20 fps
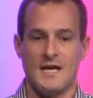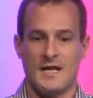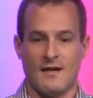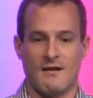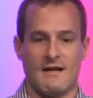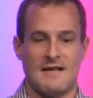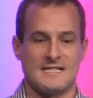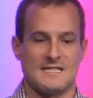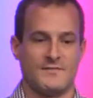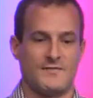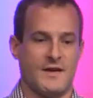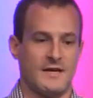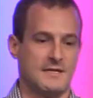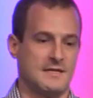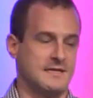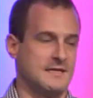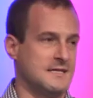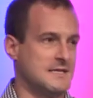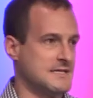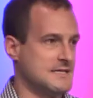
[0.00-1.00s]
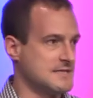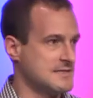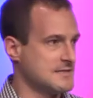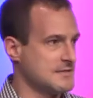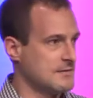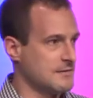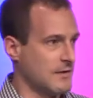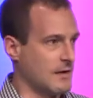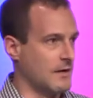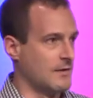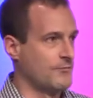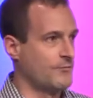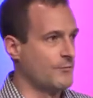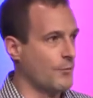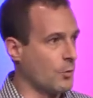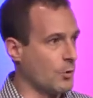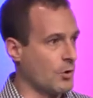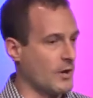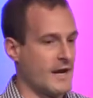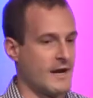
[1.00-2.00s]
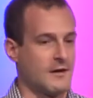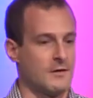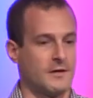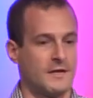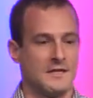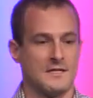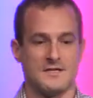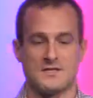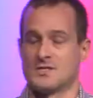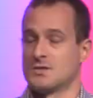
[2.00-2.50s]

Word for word: classified in these uh, four areas.